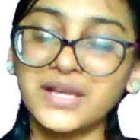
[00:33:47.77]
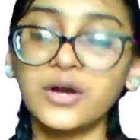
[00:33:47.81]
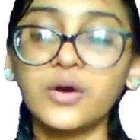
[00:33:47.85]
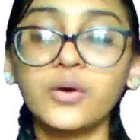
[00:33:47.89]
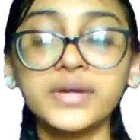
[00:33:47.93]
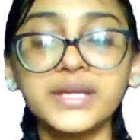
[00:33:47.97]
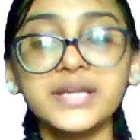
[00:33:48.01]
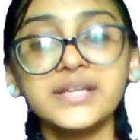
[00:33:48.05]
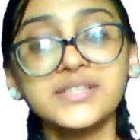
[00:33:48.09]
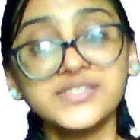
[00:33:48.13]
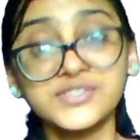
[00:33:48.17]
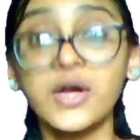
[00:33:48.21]

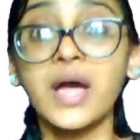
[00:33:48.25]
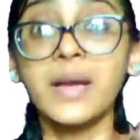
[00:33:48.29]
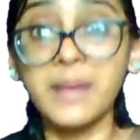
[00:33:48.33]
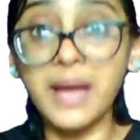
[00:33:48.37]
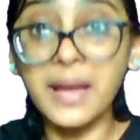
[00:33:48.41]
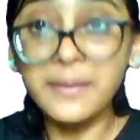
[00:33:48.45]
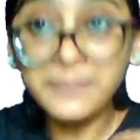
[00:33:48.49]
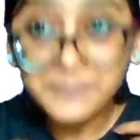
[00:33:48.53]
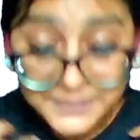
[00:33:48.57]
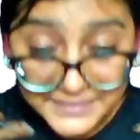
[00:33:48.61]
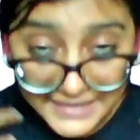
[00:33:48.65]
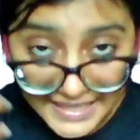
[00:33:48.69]
Okay, so
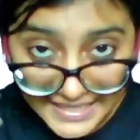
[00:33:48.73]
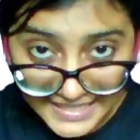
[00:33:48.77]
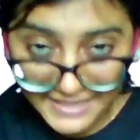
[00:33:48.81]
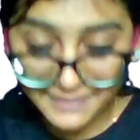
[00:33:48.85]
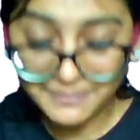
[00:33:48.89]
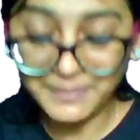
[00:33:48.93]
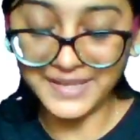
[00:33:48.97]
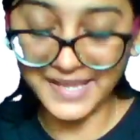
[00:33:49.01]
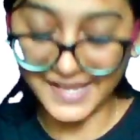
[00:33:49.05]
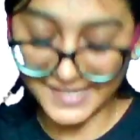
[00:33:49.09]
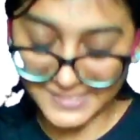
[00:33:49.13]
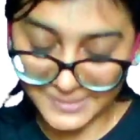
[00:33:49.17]
I'm
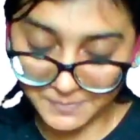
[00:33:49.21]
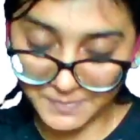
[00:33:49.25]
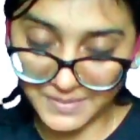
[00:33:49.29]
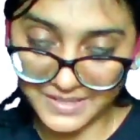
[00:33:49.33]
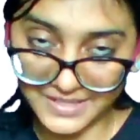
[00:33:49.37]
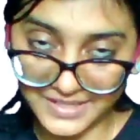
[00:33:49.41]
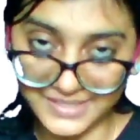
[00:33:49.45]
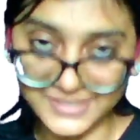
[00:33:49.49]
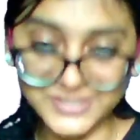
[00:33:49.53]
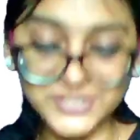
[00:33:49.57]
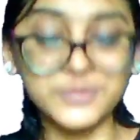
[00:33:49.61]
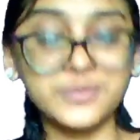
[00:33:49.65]
telling by
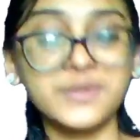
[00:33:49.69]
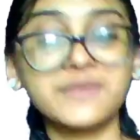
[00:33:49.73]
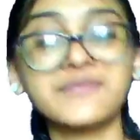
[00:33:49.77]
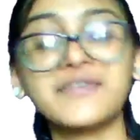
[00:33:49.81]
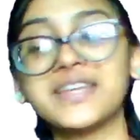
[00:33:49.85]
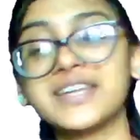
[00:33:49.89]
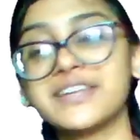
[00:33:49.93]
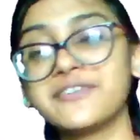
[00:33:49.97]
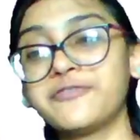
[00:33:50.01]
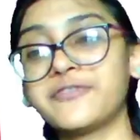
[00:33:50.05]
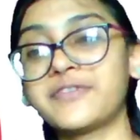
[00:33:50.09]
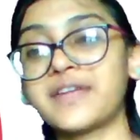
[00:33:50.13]
experience, to be
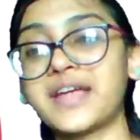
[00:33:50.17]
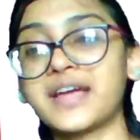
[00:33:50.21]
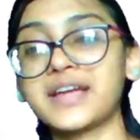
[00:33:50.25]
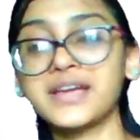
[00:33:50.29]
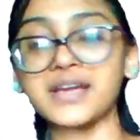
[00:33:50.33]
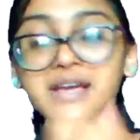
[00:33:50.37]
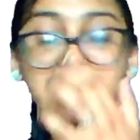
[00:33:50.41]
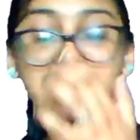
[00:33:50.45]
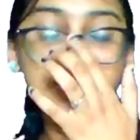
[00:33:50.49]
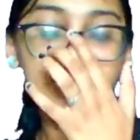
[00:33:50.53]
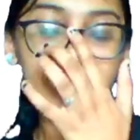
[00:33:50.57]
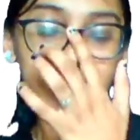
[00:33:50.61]
very
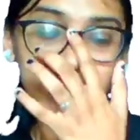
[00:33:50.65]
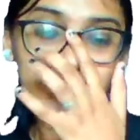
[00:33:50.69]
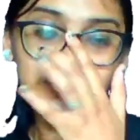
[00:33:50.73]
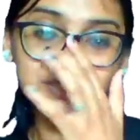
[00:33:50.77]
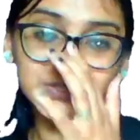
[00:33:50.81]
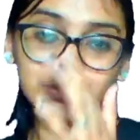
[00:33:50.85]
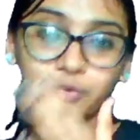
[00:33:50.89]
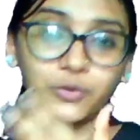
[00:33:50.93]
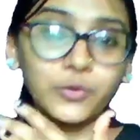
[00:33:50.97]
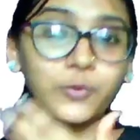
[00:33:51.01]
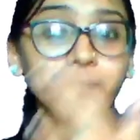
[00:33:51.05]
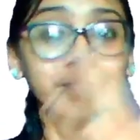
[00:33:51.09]
frank.
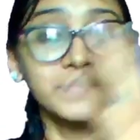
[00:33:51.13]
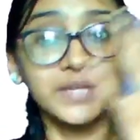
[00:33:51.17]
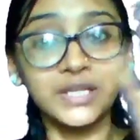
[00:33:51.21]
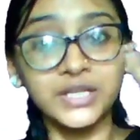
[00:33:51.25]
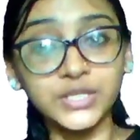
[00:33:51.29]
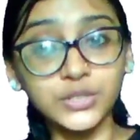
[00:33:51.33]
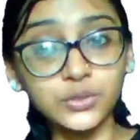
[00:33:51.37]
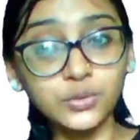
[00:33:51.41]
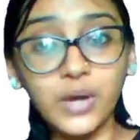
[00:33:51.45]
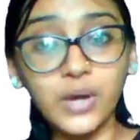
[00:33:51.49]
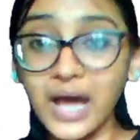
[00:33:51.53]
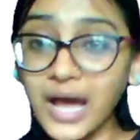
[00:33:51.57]
So
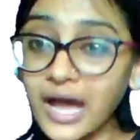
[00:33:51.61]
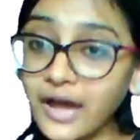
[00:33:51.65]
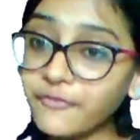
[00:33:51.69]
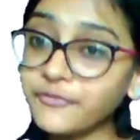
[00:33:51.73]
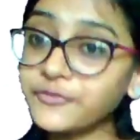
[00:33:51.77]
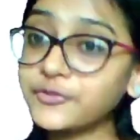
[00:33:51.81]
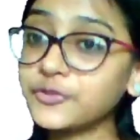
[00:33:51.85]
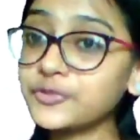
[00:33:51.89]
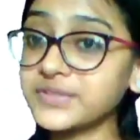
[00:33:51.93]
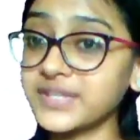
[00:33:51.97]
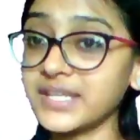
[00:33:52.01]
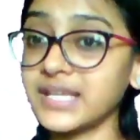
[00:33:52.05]
you
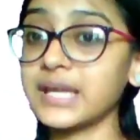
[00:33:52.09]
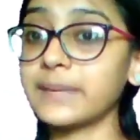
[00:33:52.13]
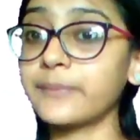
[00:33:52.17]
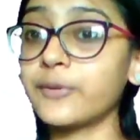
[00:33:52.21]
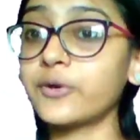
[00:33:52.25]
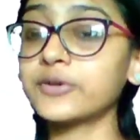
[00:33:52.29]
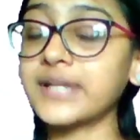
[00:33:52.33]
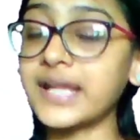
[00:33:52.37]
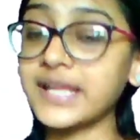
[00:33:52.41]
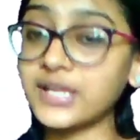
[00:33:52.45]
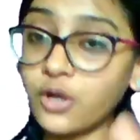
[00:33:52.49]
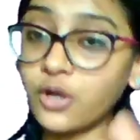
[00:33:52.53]
have to think
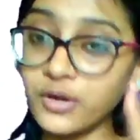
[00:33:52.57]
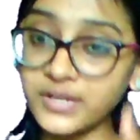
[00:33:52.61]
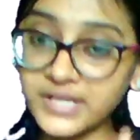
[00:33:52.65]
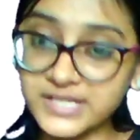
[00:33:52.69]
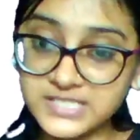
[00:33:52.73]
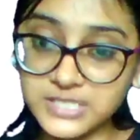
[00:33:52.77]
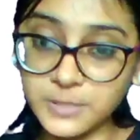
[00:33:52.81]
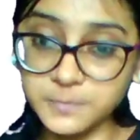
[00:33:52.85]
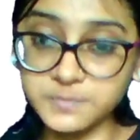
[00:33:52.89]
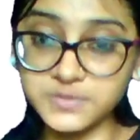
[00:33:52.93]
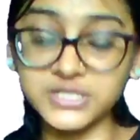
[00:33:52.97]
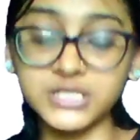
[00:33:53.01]
about
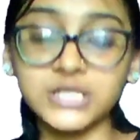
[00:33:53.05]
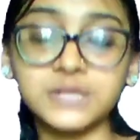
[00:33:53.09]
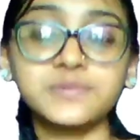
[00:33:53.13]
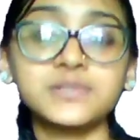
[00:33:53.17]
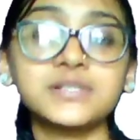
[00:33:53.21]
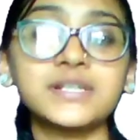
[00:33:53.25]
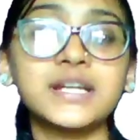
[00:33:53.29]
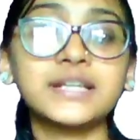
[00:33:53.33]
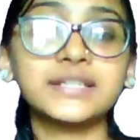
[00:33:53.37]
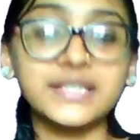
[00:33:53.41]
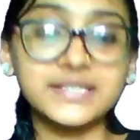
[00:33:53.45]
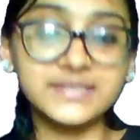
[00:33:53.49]
iconic
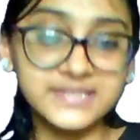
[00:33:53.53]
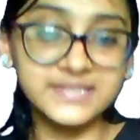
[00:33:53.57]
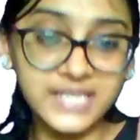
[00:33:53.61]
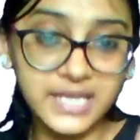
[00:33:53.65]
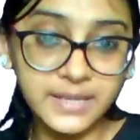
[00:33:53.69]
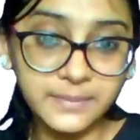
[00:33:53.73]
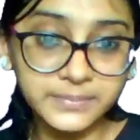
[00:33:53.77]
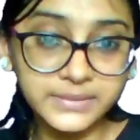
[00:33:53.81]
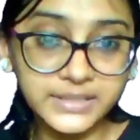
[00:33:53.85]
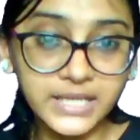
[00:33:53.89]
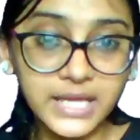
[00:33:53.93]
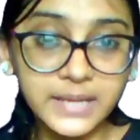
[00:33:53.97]
subscription at the
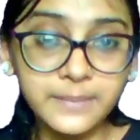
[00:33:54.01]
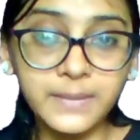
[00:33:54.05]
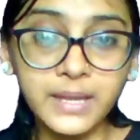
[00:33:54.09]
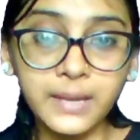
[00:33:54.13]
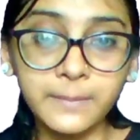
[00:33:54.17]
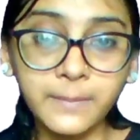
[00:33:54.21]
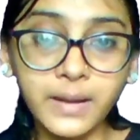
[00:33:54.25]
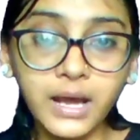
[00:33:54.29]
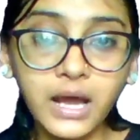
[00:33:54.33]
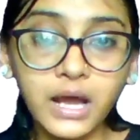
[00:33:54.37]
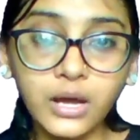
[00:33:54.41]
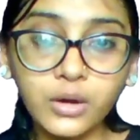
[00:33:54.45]
same time
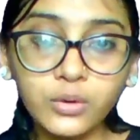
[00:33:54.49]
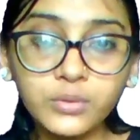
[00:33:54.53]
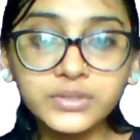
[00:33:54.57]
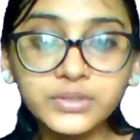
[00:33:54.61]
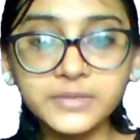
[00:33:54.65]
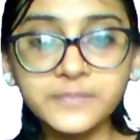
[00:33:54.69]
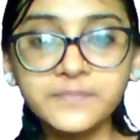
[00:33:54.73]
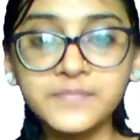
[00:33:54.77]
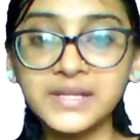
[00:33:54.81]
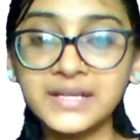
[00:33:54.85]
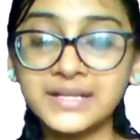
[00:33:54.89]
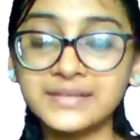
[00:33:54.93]

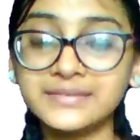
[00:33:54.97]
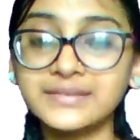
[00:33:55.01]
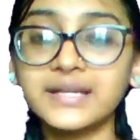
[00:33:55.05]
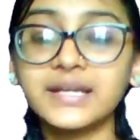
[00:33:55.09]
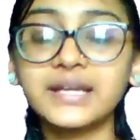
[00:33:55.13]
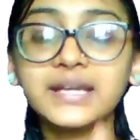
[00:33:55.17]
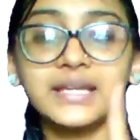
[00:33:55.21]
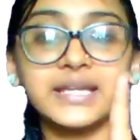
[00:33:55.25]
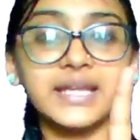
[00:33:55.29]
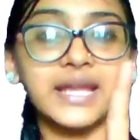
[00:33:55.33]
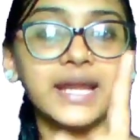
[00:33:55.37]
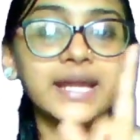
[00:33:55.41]
about
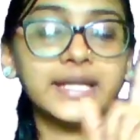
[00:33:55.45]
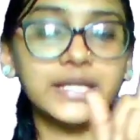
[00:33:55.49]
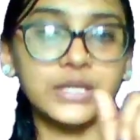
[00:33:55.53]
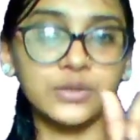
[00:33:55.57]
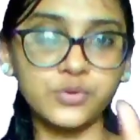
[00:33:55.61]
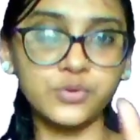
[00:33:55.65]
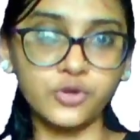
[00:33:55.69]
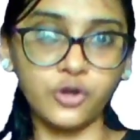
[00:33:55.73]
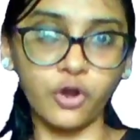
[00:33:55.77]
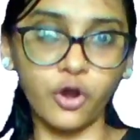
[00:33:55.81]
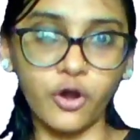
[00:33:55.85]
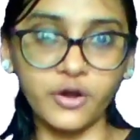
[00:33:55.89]
the
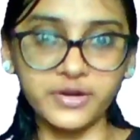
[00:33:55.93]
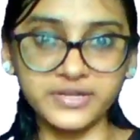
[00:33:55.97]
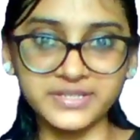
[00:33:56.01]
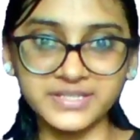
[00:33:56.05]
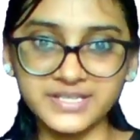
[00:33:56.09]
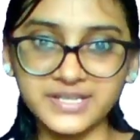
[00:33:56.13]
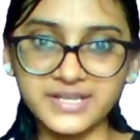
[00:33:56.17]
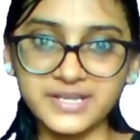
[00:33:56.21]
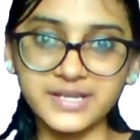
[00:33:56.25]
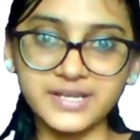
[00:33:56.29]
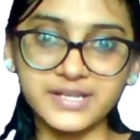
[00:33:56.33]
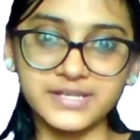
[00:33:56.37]
creative
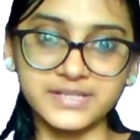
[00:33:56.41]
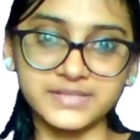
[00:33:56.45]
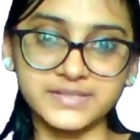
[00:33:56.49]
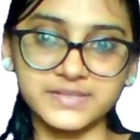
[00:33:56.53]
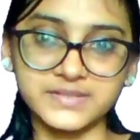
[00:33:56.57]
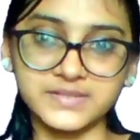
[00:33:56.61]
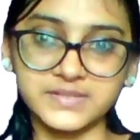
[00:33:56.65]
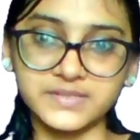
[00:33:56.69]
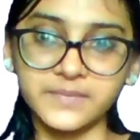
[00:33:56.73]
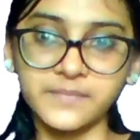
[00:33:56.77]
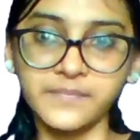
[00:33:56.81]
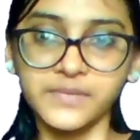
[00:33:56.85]

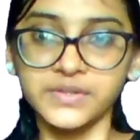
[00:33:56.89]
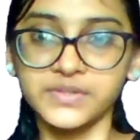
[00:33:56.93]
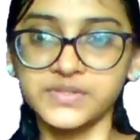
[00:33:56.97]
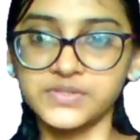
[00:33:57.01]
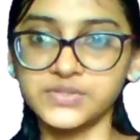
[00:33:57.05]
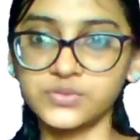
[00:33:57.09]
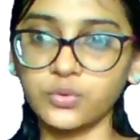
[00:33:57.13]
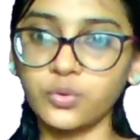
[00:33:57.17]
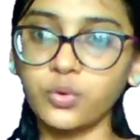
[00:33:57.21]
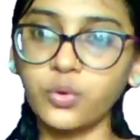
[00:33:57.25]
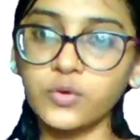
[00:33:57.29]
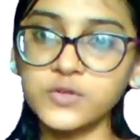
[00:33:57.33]
corners.
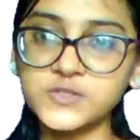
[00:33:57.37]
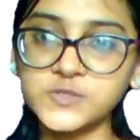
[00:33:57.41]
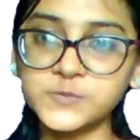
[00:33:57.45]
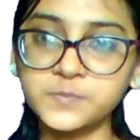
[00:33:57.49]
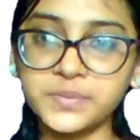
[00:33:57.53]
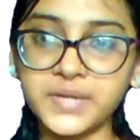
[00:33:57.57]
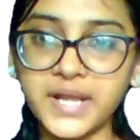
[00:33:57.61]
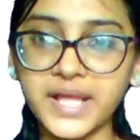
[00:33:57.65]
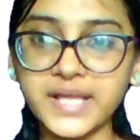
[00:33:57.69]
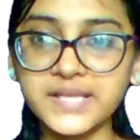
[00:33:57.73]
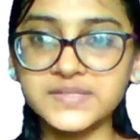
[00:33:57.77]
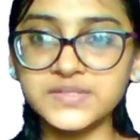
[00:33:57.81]
So
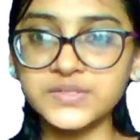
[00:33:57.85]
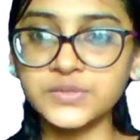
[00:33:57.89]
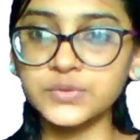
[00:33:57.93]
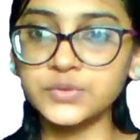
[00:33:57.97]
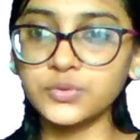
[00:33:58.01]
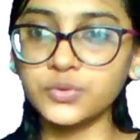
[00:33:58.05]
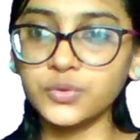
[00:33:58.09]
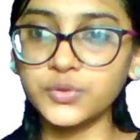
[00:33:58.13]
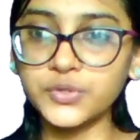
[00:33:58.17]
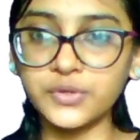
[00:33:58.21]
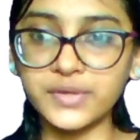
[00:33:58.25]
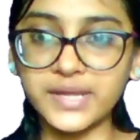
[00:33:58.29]
host price,
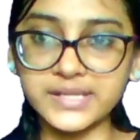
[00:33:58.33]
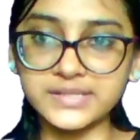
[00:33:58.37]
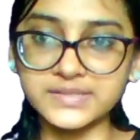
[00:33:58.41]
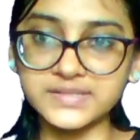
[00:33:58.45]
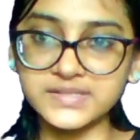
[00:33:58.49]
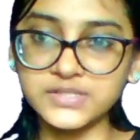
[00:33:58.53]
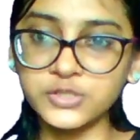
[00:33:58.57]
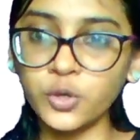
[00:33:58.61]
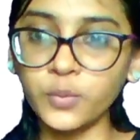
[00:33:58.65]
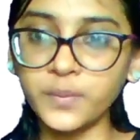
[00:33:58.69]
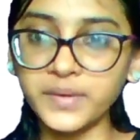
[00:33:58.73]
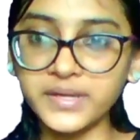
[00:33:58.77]
you can
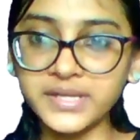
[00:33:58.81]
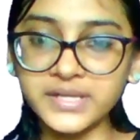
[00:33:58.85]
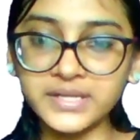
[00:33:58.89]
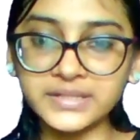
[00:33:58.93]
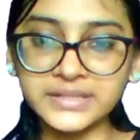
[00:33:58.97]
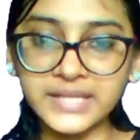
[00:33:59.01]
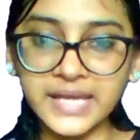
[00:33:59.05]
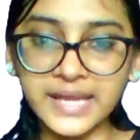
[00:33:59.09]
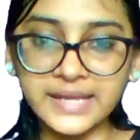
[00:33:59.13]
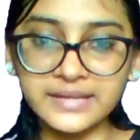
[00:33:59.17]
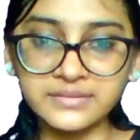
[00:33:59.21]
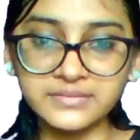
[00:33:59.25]
see over here
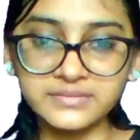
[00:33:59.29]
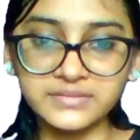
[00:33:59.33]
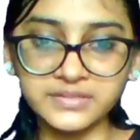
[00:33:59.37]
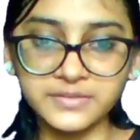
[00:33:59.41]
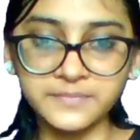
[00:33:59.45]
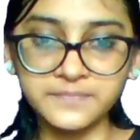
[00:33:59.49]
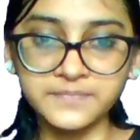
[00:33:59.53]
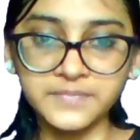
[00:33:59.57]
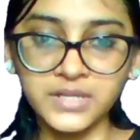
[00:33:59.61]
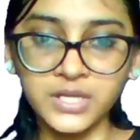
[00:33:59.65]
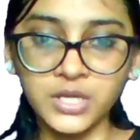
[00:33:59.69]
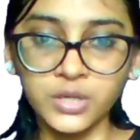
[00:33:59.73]

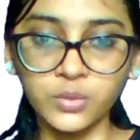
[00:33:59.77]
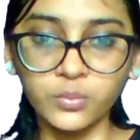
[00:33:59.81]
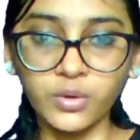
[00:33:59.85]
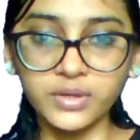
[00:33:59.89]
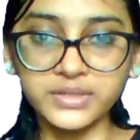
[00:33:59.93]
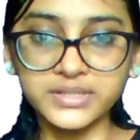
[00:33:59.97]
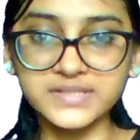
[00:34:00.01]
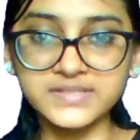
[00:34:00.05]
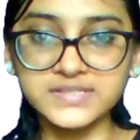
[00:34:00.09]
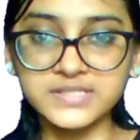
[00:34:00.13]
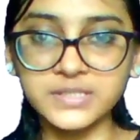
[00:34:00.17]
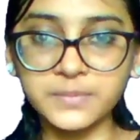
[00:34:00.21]
9th,
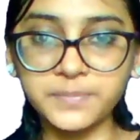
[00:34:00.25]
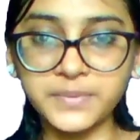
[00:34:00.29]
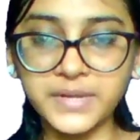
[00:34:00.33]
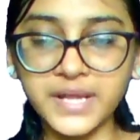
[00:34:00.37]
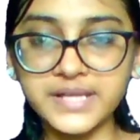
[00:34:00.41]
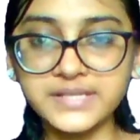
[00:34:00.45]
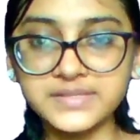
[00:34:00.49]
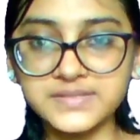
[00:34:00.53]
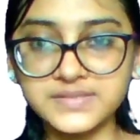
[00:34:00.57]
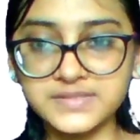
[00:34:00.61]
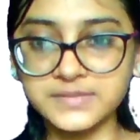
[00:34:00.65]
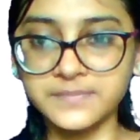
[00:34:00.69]
what is the
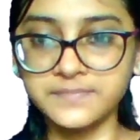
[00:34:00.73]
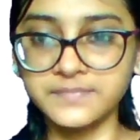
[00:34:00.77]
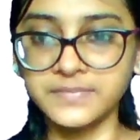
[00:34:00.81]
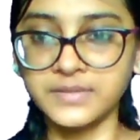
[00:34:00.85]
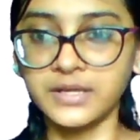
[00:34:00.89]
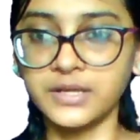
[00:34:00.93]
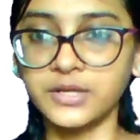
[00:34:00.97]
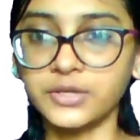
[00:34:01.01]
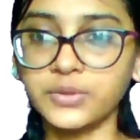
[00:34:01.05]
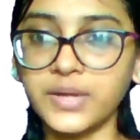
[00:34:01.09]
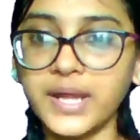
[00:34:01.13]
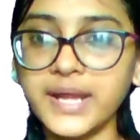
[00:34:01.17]
price,
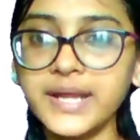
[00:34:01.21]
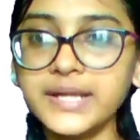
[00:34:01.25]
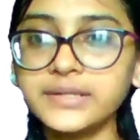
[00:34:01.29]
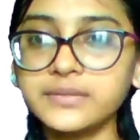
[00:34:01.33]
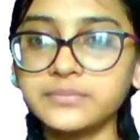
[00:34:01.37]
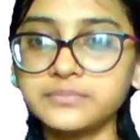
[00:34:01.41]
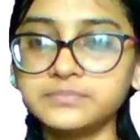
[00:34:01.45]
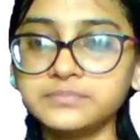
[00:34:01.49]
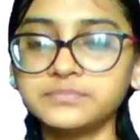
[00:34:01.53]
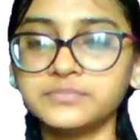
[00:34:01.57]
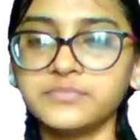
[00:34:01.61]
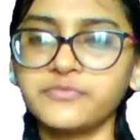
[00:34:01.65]

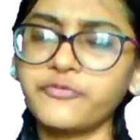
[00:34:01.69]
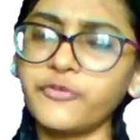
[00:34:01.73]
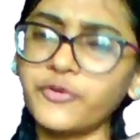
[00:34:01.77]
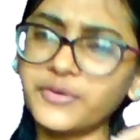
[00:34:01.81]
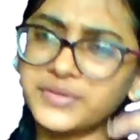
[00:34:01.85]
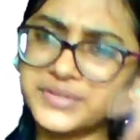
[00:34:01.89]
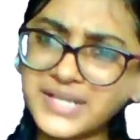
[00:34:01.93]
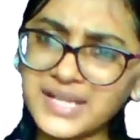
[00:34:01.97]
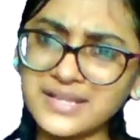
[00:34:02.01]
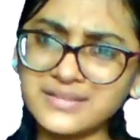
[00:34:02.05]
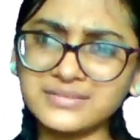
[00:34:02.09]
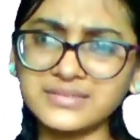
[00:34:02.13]
right?
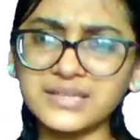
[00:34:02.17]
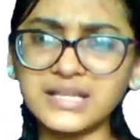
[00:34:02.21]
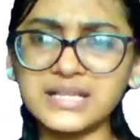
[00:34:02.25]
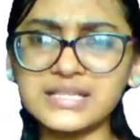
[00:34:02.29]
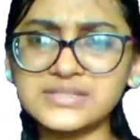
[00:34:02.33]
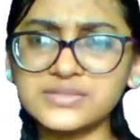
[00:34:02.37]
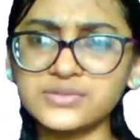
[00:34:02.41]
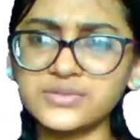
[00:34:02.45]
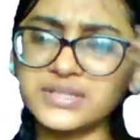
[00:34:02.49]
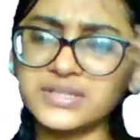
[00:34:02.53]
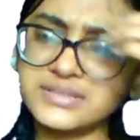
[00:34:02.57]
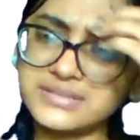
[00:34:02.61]
For 10th
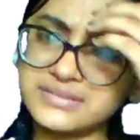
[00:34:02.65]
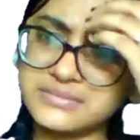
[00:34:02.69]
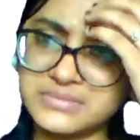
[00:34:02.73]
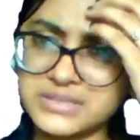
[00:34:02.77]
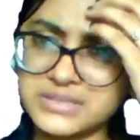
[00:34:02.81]
also, that